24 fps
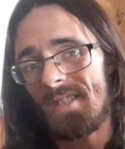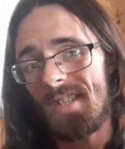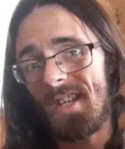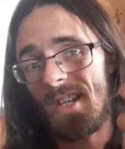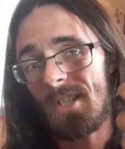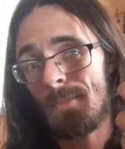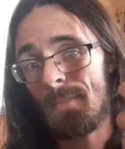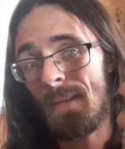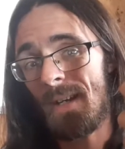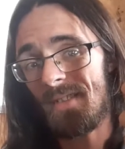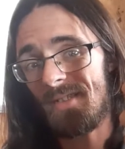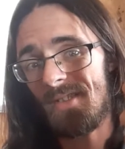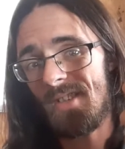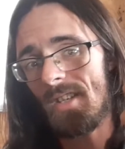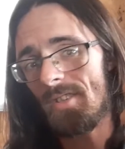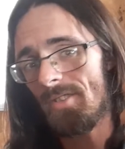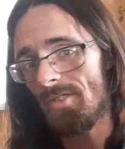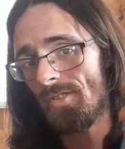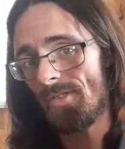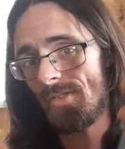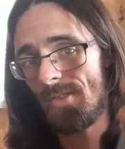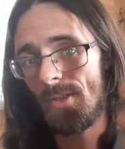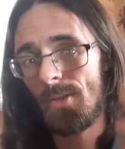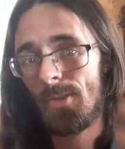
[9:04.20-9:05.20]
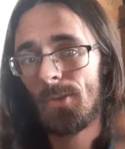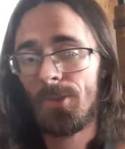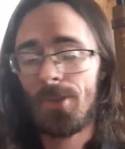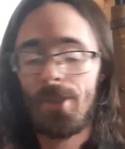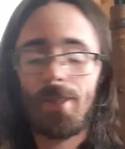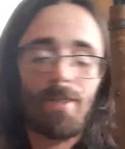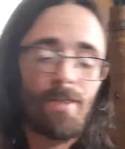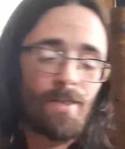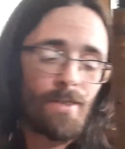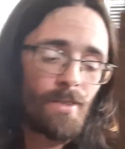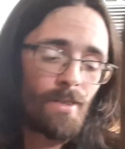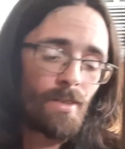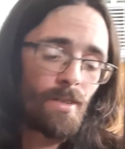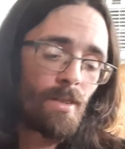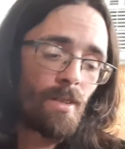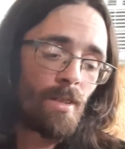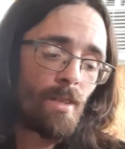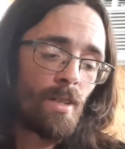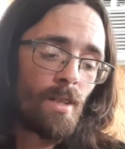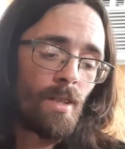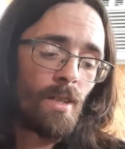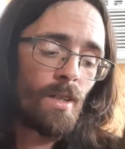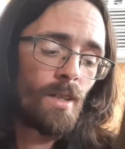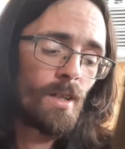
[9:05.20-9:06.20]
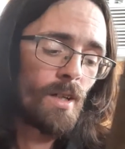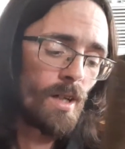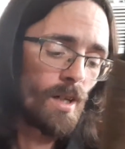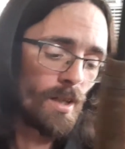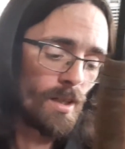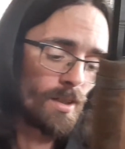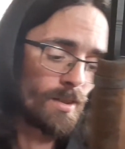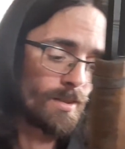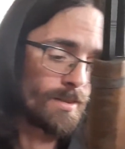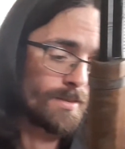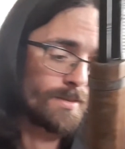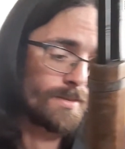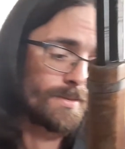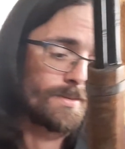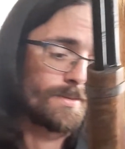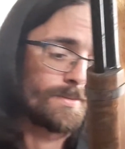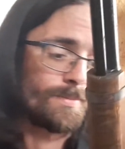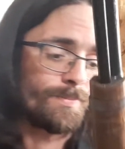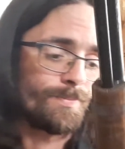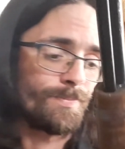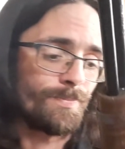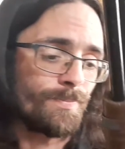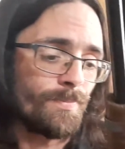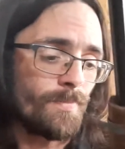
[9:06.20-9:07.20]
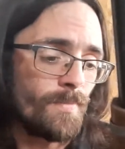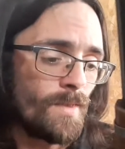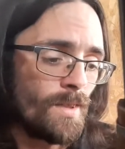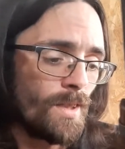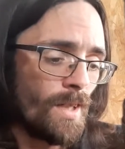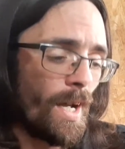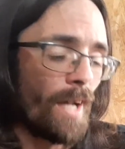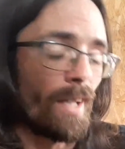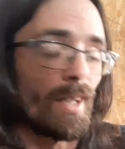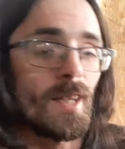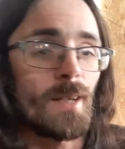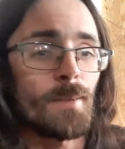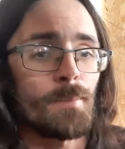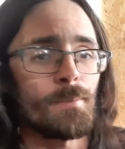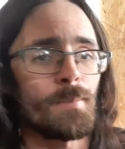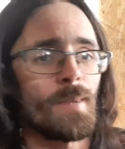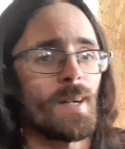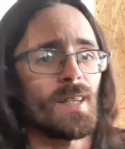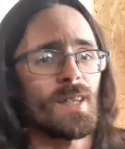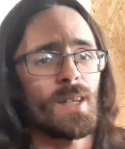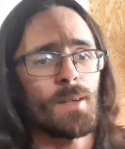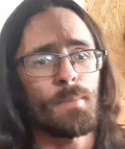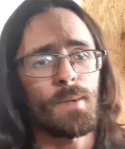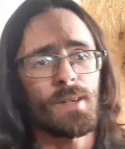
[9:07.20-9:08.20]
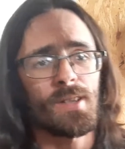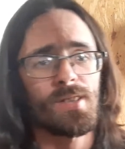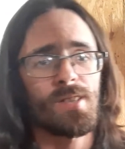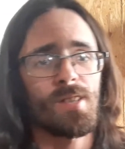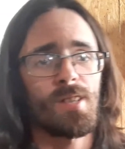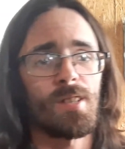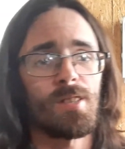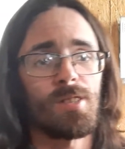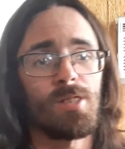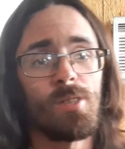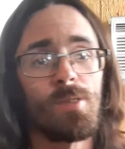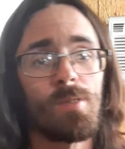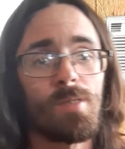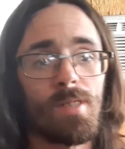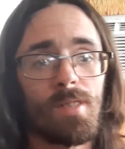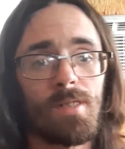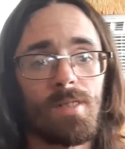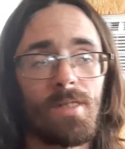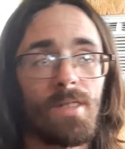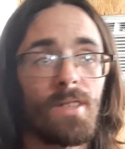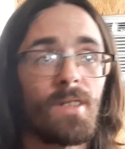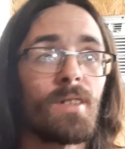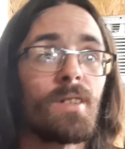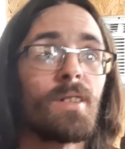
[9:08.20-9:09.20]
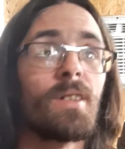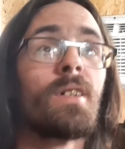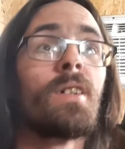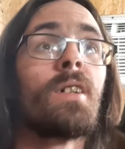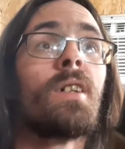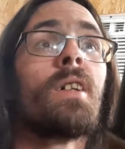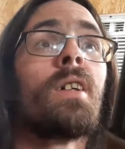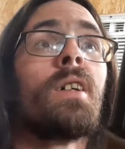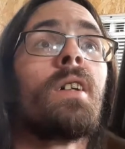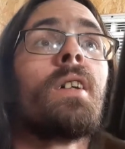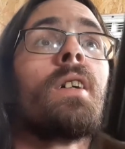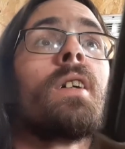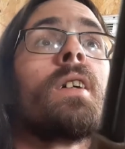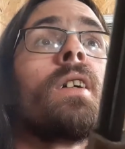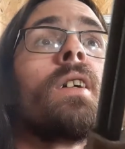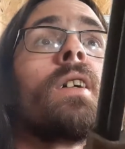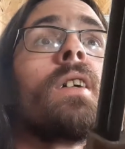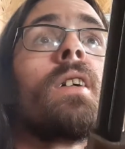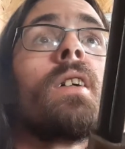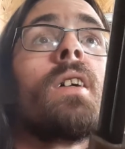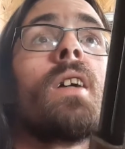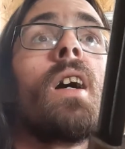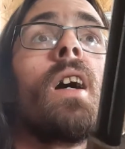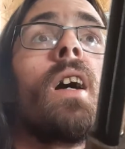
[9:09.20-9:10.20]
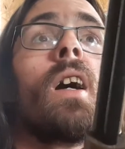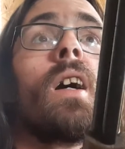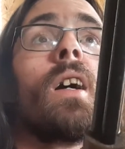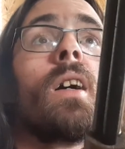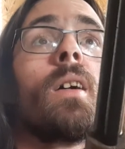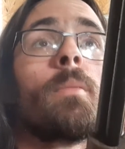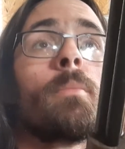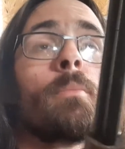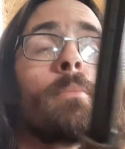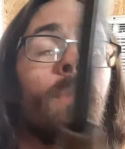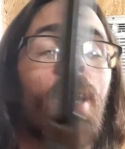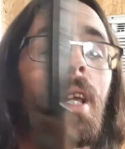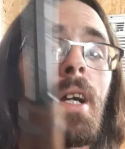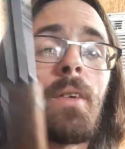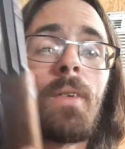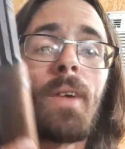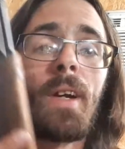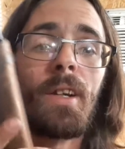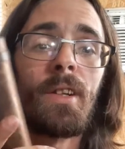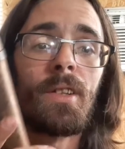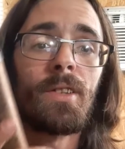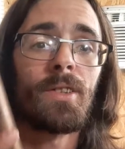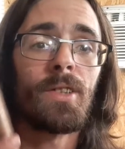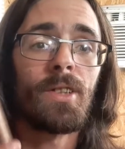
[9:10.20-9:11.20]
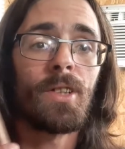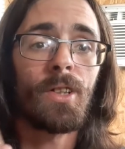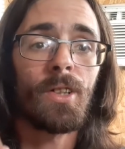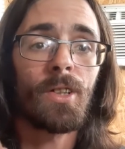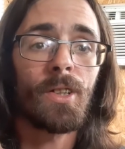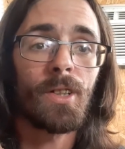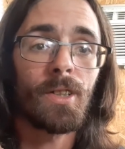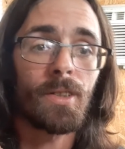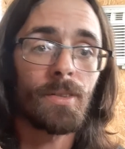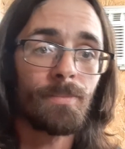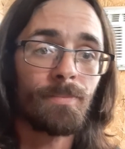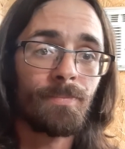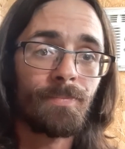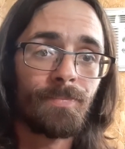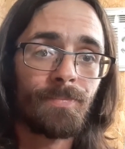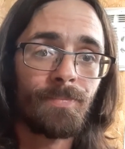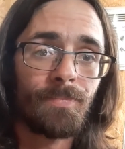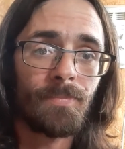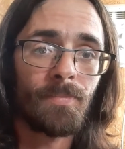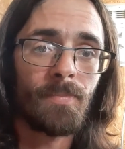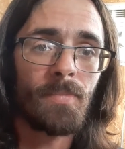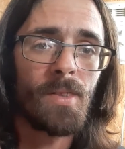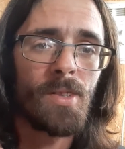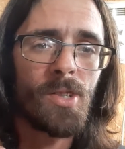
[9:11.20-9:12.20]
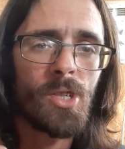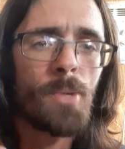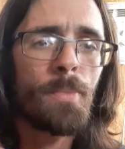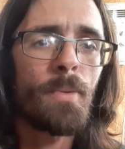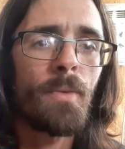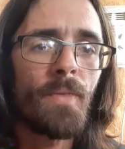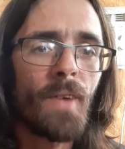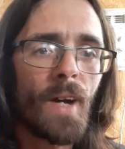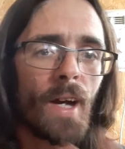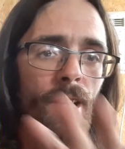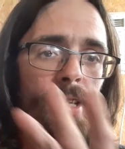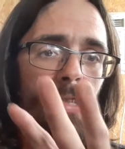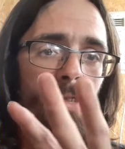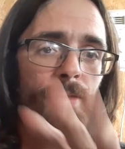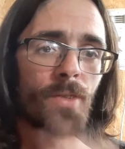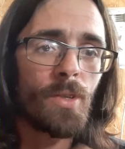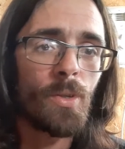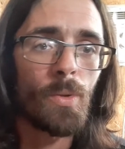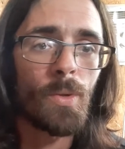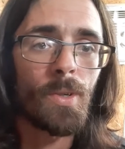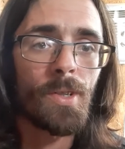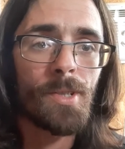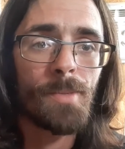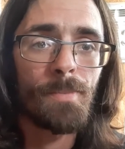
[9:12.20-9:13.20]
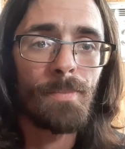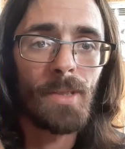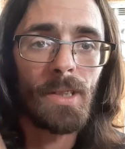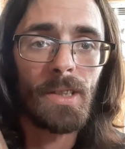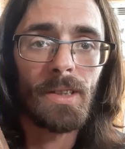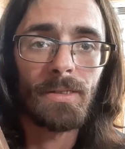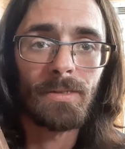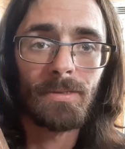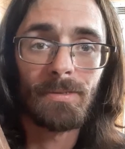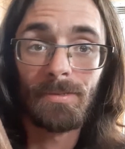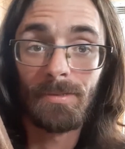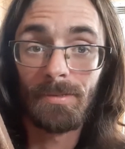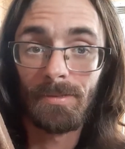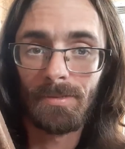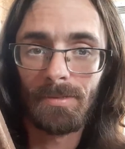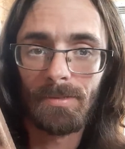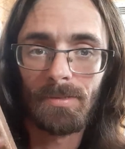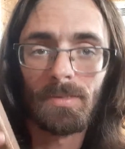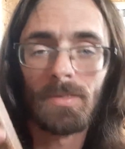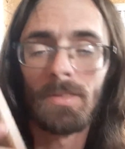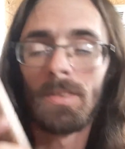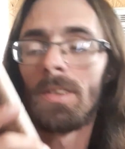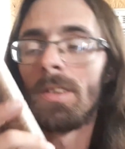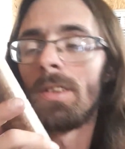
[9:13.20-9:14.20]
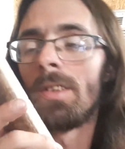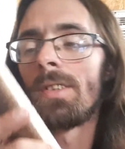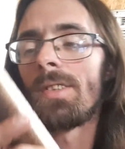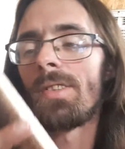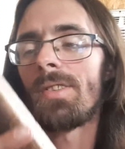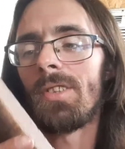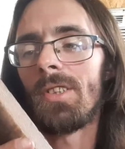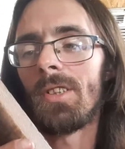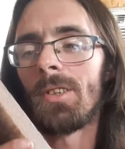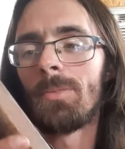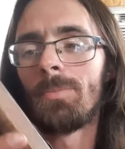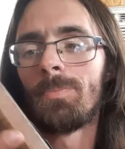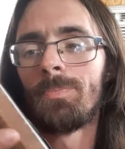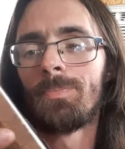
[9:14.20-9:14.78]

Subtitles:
I was about 10 years old. I let my son use it to play around in the yard, supervised, of course, but still.